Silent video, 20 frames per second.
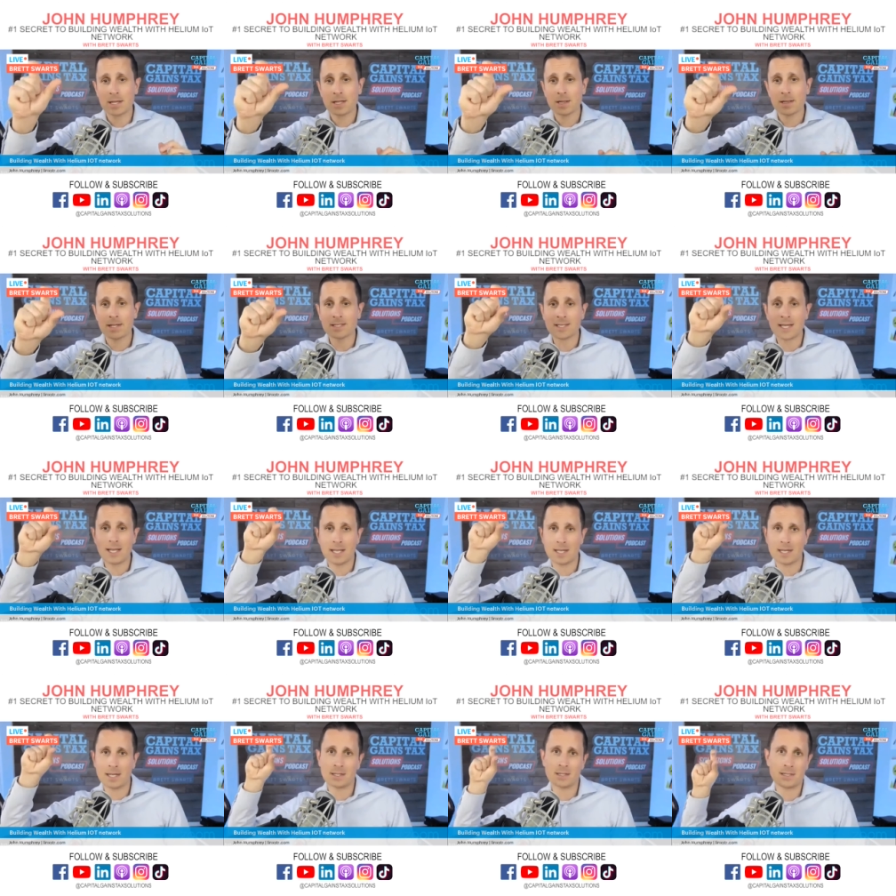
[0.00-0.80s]
let's take
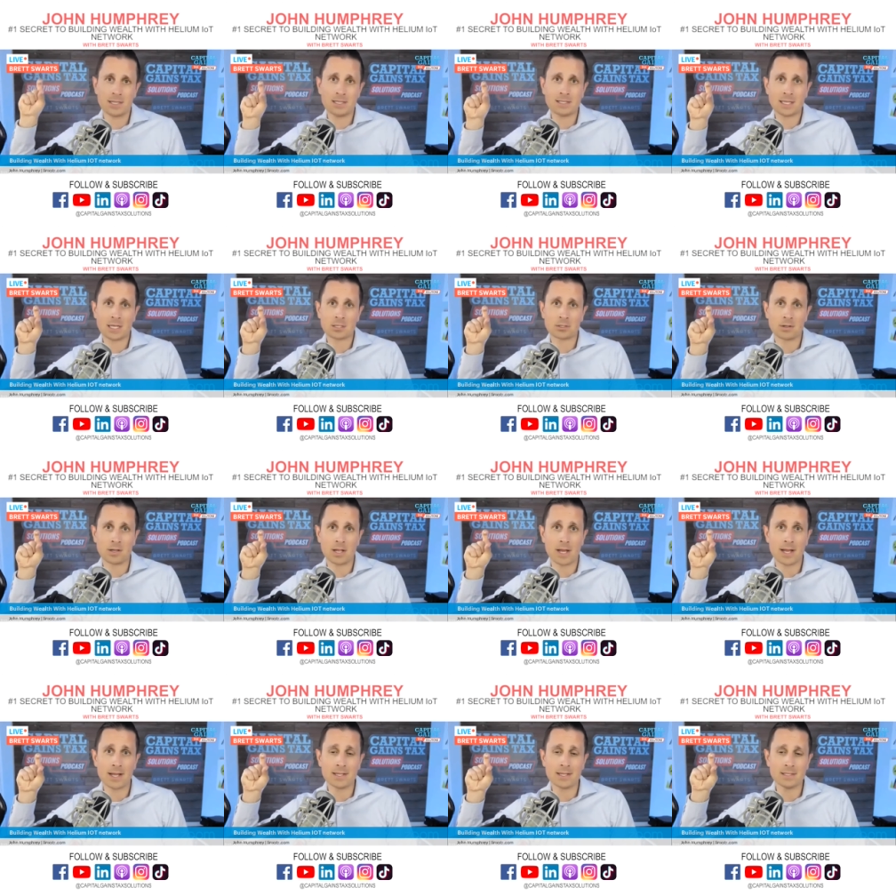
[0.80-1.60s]
it
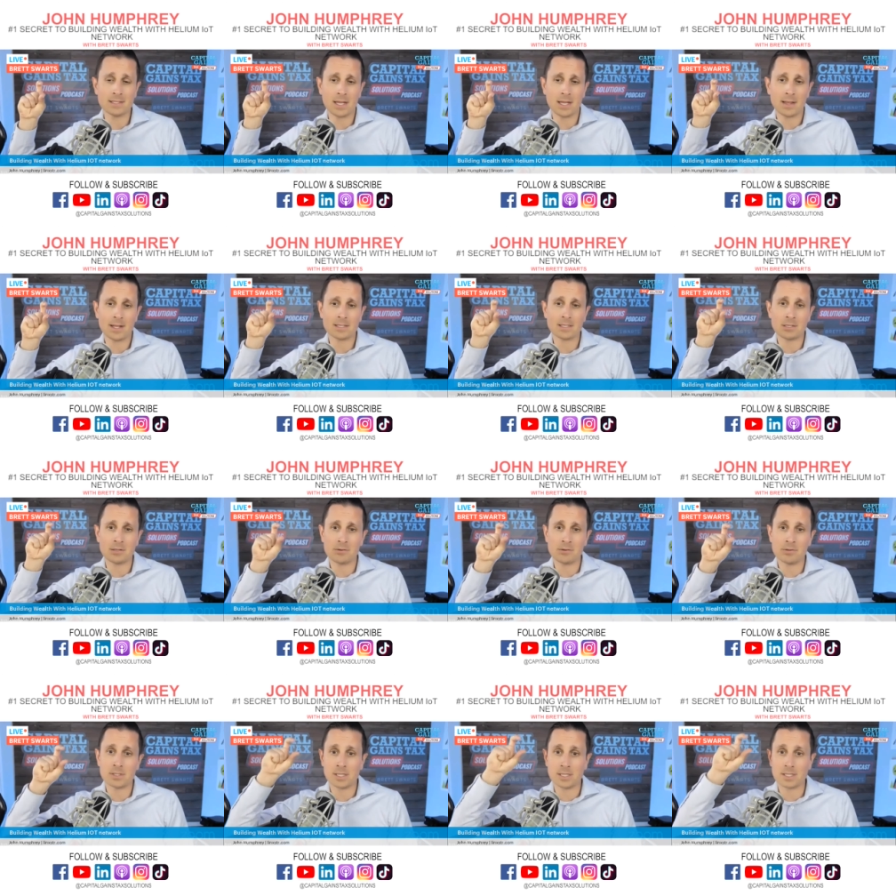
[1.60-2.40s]
decentralized and let's
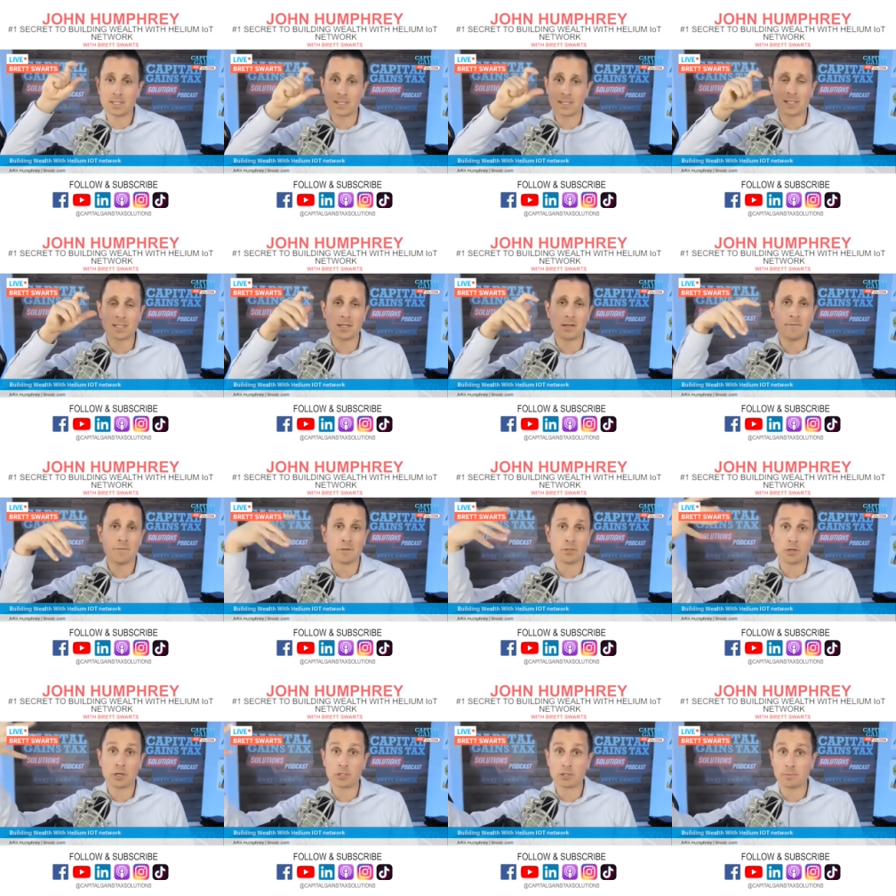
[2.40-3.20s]
use the existing
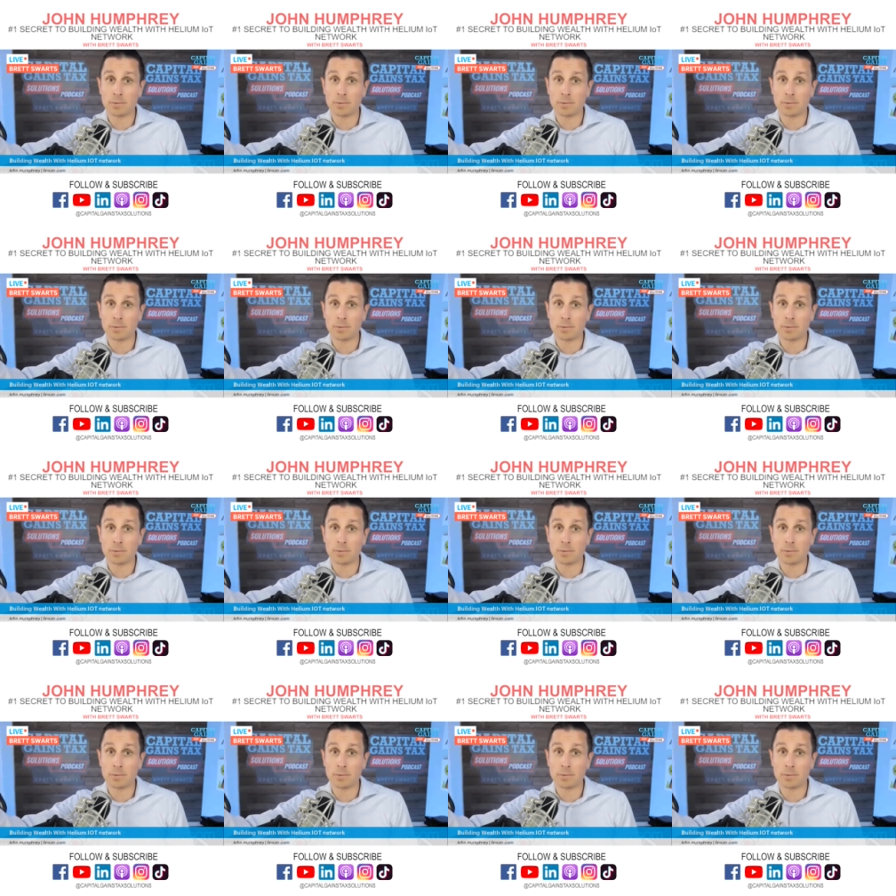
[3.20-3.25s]
infrastructure,